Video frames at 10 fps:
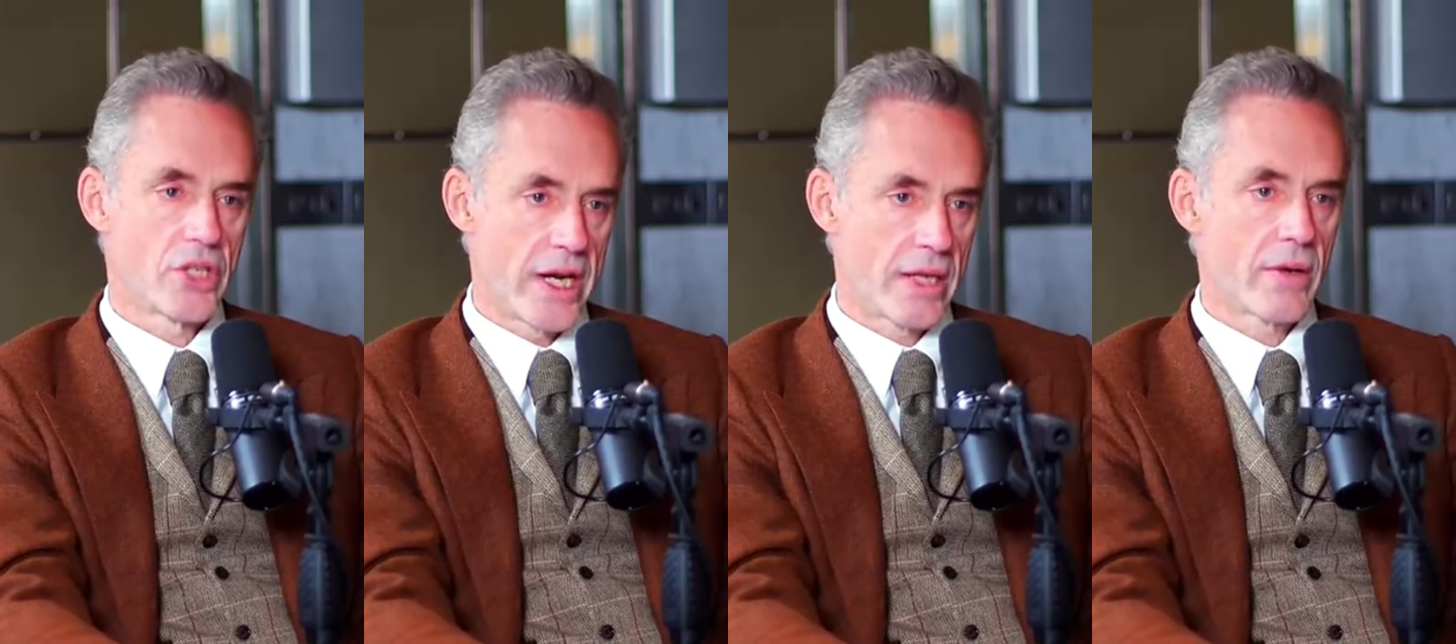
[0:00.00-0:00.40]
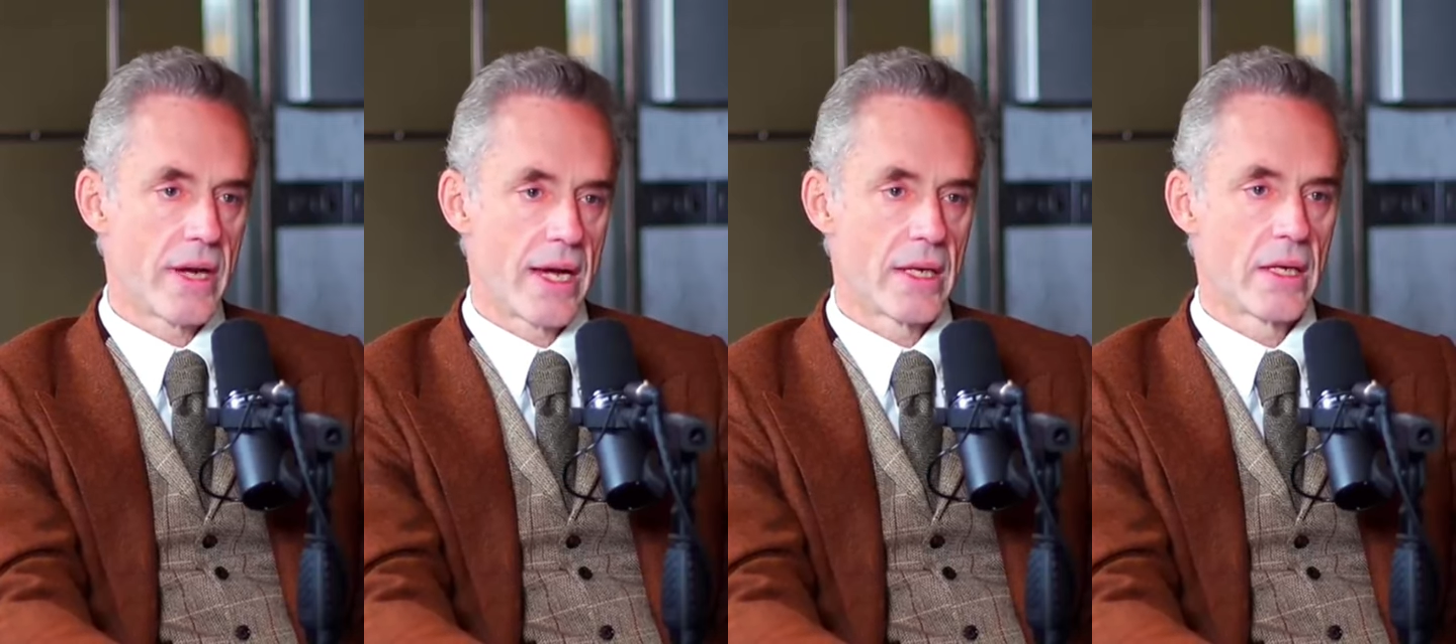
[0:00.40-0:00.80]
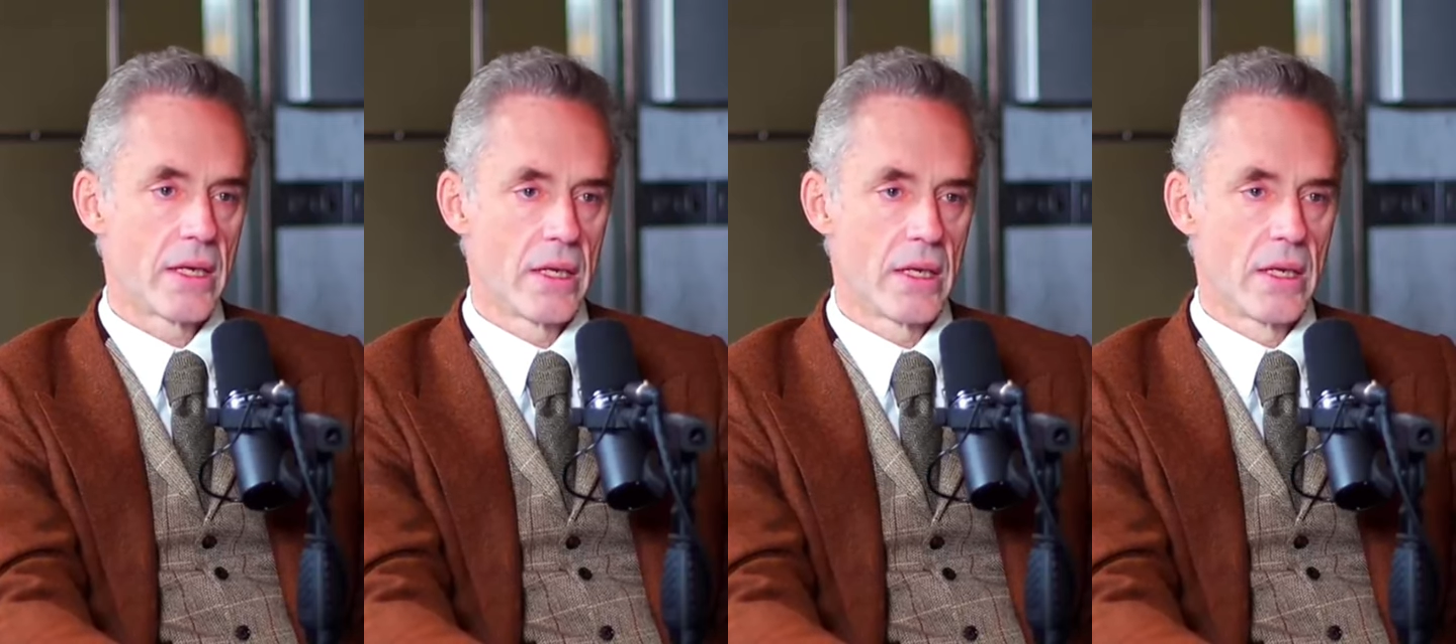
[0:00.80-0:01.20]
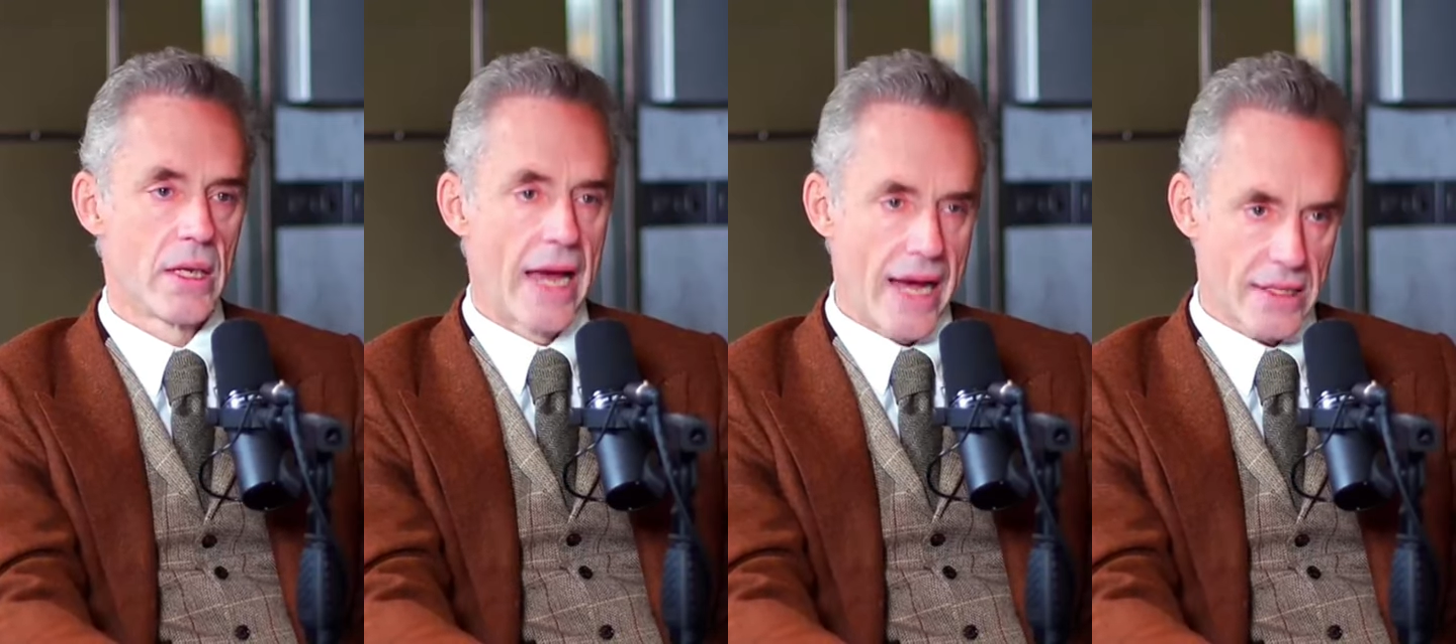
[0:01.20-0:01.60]
shake their hand and
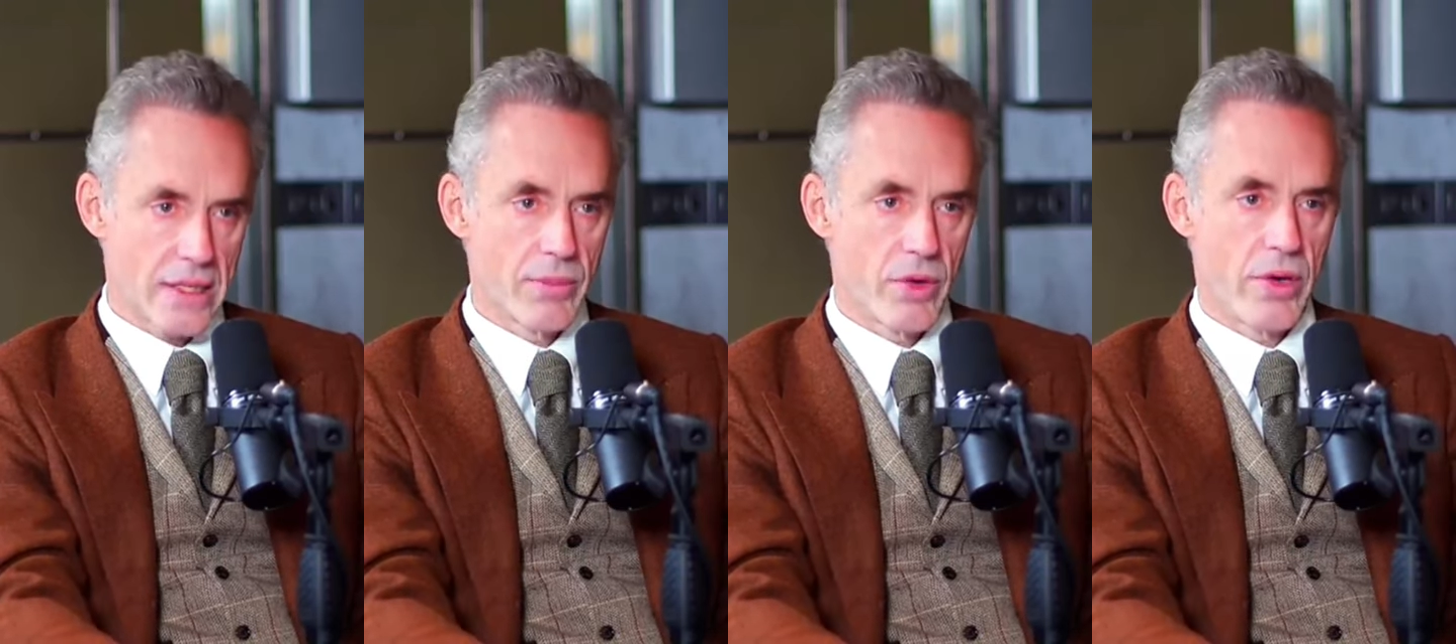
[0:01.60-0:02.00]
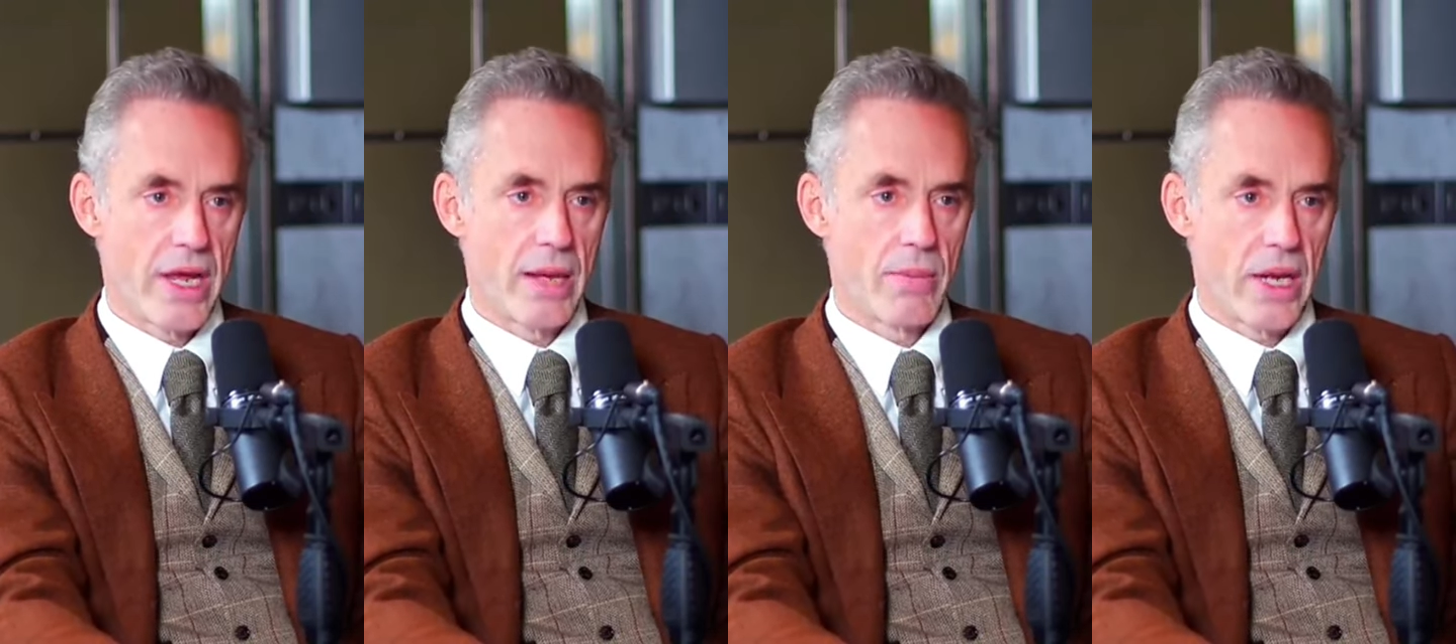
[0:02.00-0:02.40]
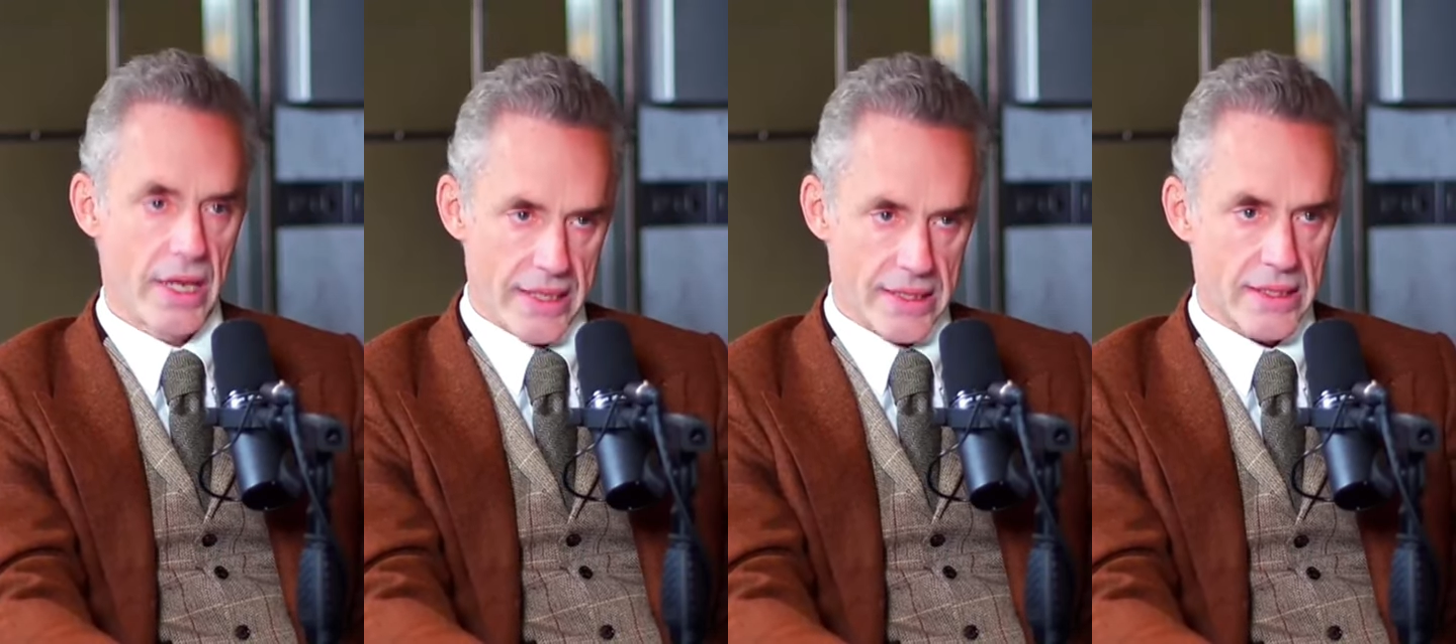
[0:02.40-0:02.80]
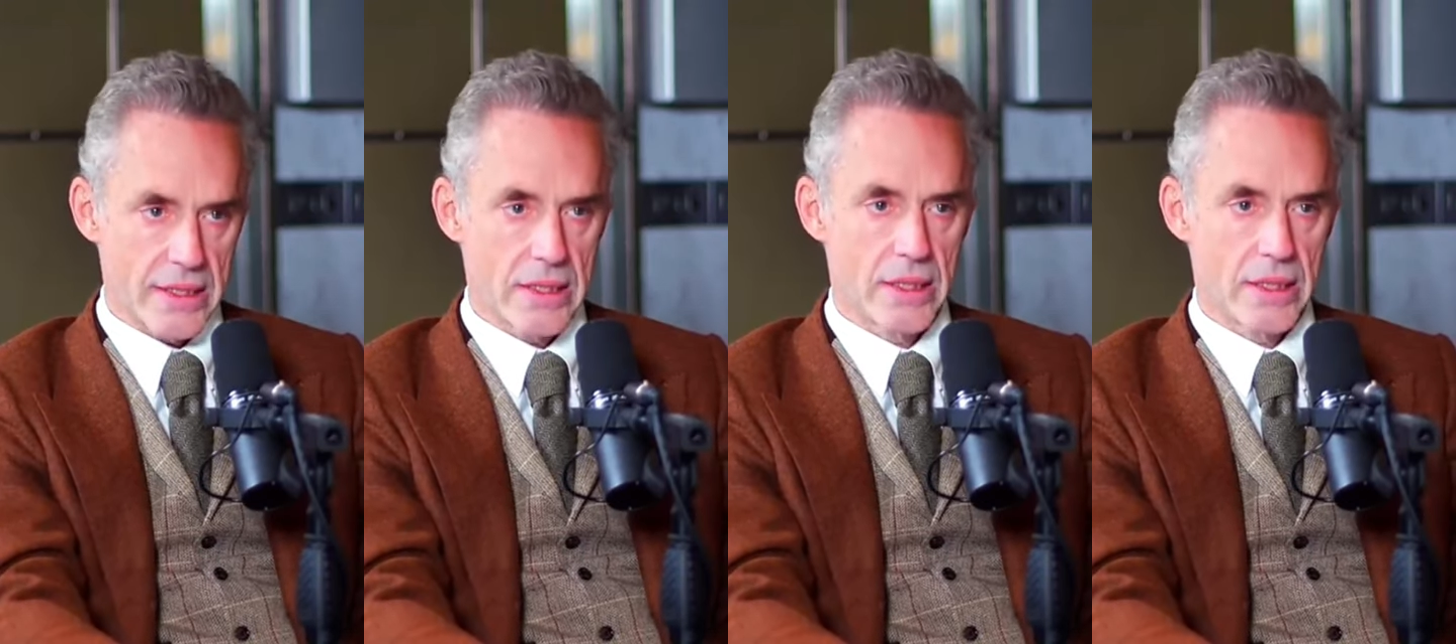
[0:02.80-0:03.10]
ask them their name. And I listen.